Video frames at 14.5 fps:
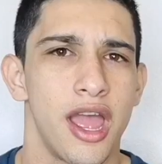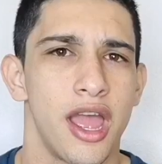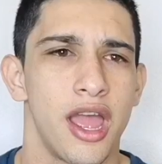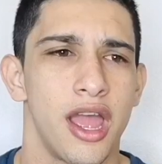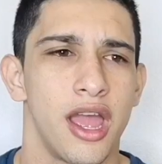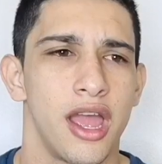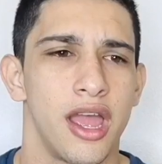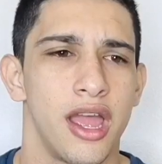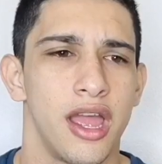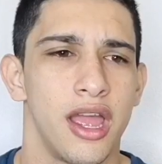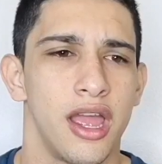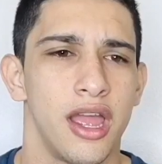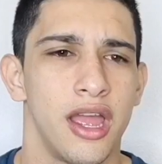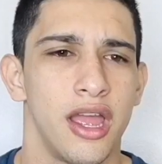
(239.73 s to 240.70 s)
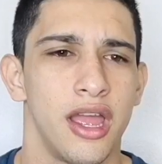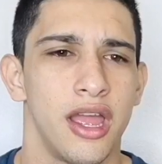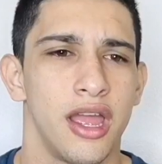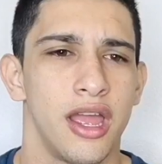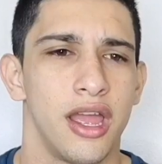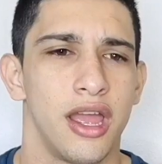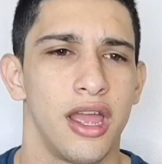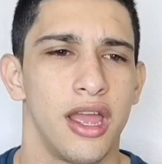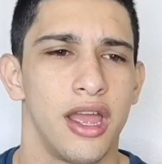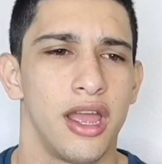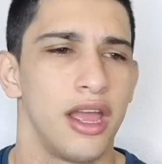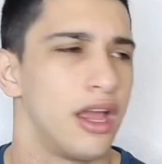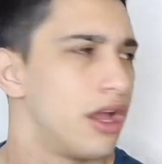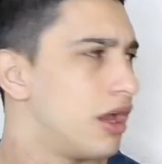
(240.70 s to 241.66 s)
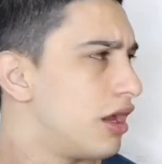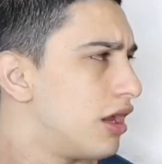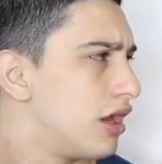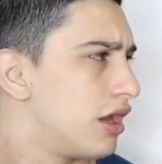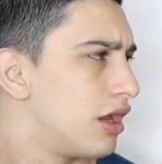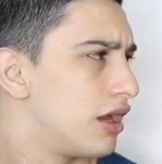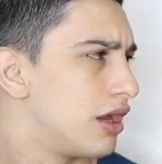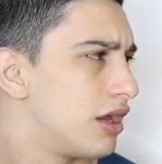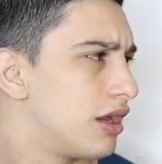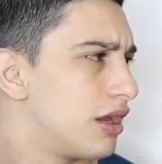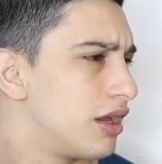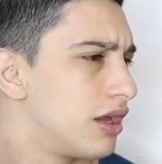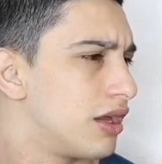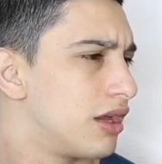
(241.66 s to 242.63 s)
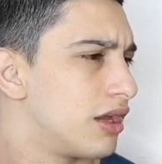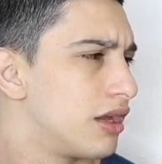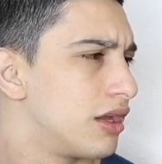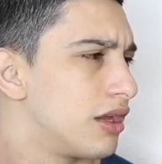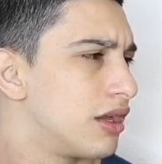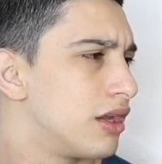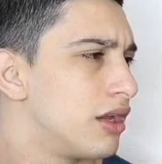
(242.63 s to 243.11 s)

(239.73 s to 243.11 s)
No words are spoken by the person on screen.